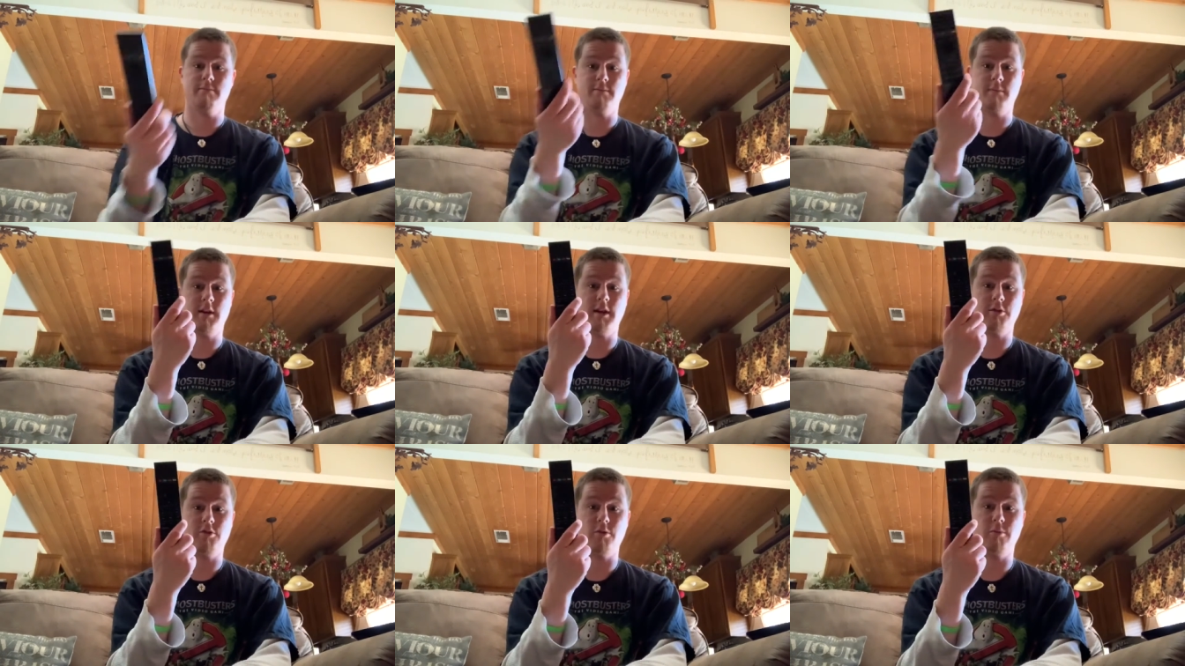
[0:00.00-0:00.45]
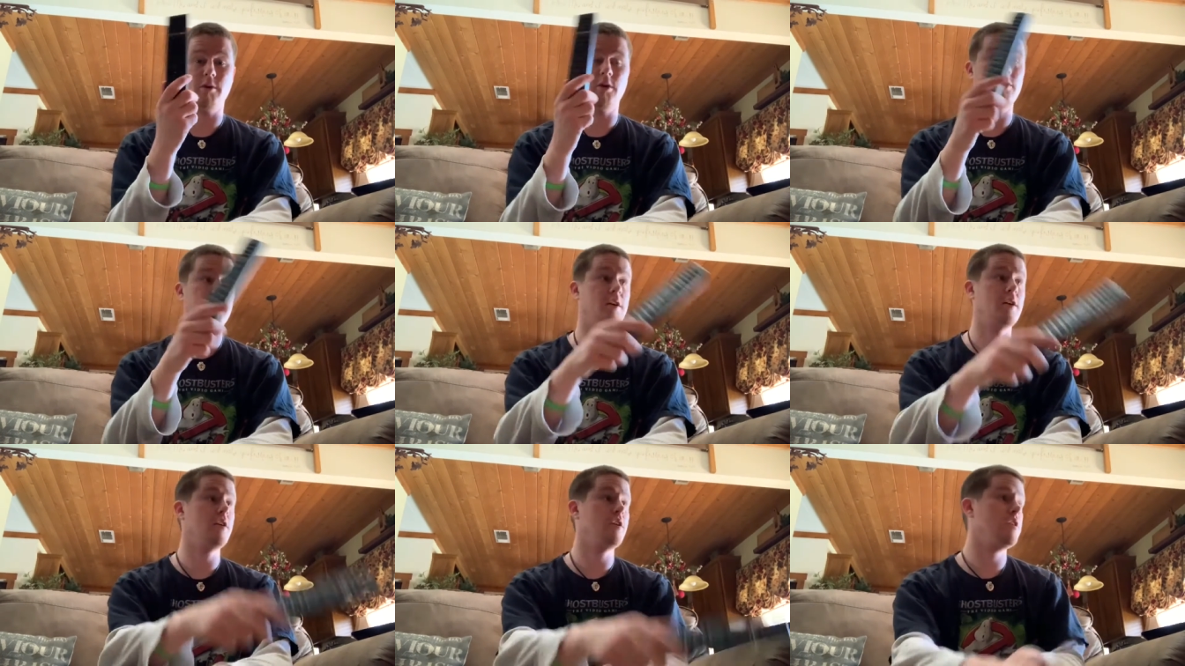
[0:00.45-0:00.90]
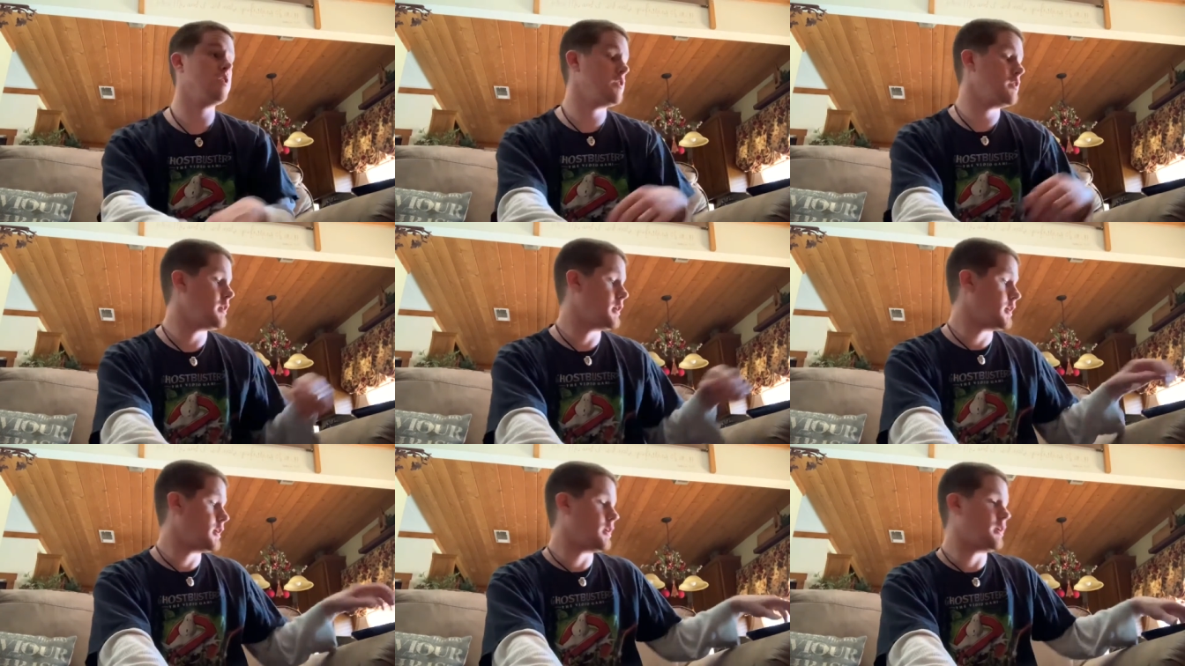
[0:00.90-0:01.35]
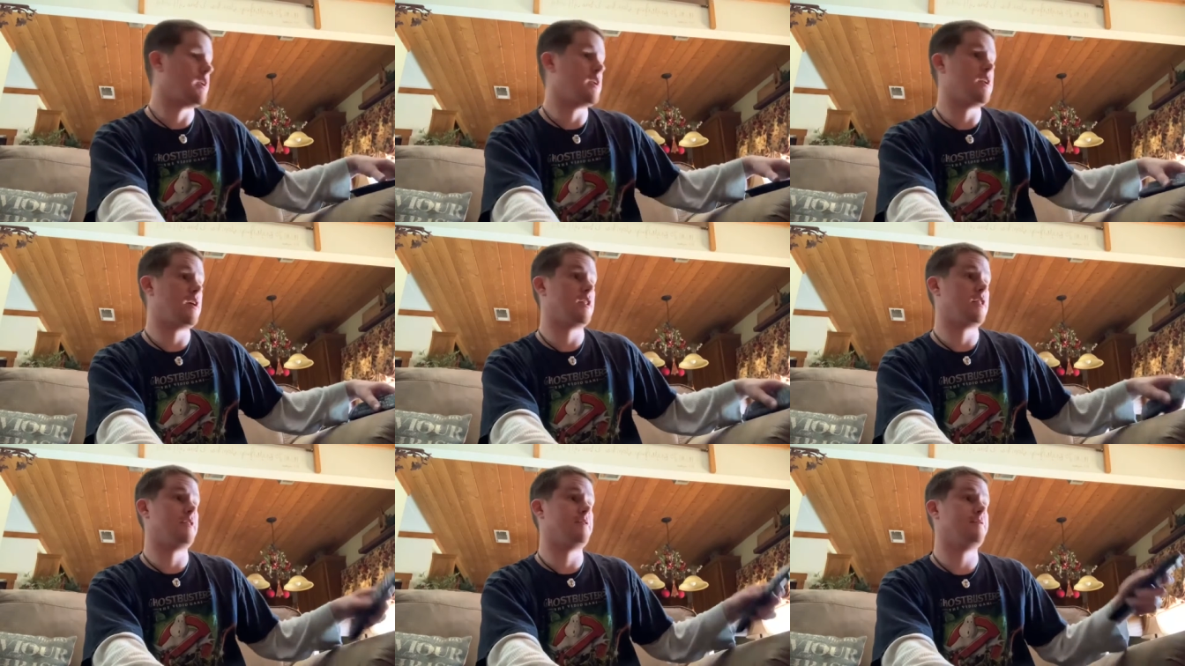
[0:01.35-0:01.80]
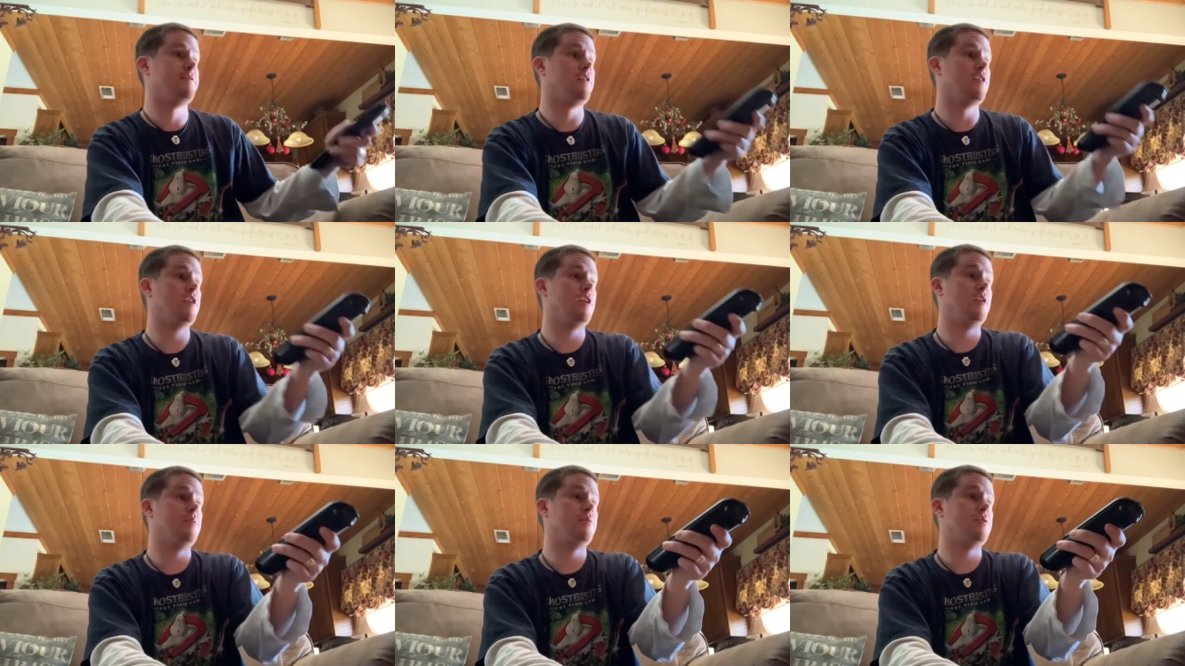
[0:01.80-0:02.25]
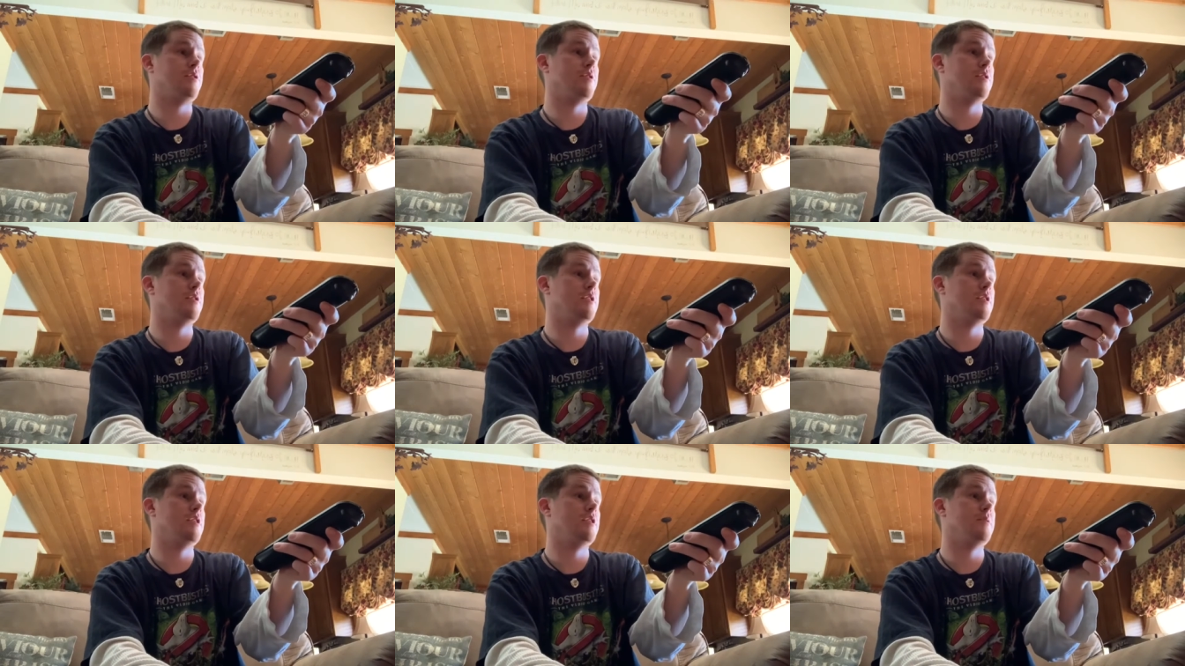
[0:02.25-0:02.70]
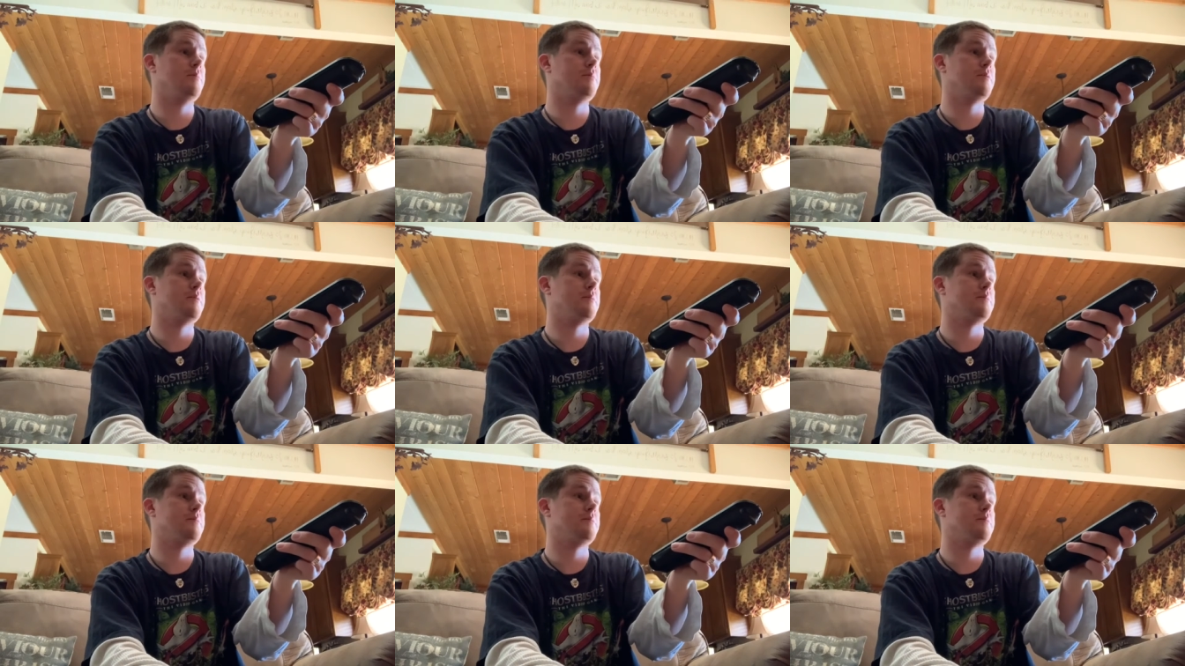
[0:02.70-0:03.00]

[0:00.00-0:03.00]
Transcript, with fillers: got the remote here, and I need to get the volume turned up.